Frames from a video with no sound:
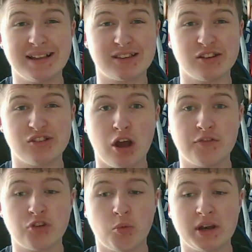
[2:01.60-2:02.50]

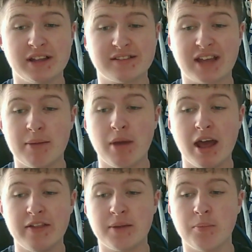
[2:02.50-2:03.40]
deserve to win this game.
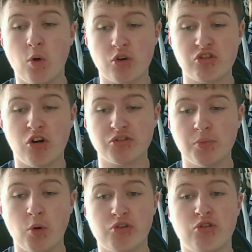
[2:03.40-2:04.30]
They had more shots,
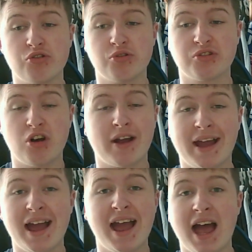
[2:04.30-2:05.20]
more shots on
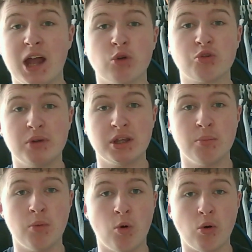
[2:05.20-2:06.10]
target, and ultimately more